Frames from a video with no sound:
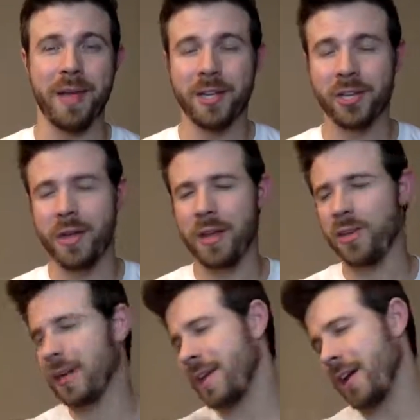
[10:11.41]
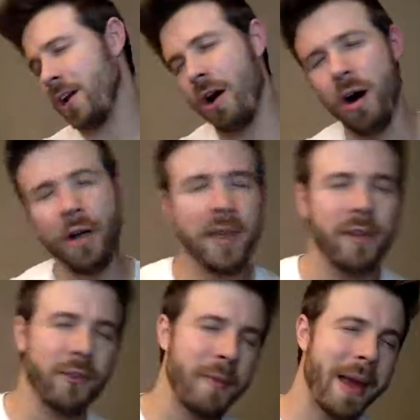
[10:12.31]
so that you can take all the
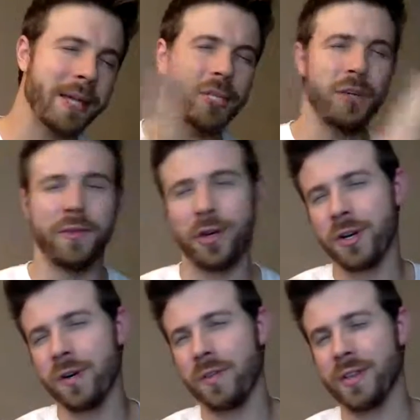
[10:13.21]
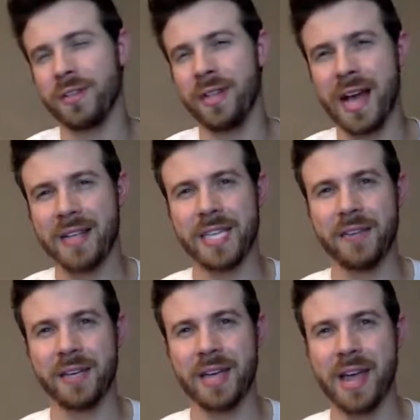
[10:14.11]
information you've learned over this last
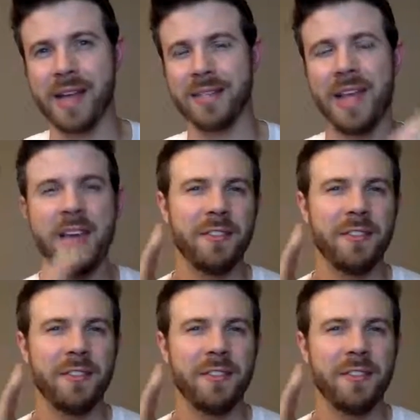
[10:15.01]
7 days,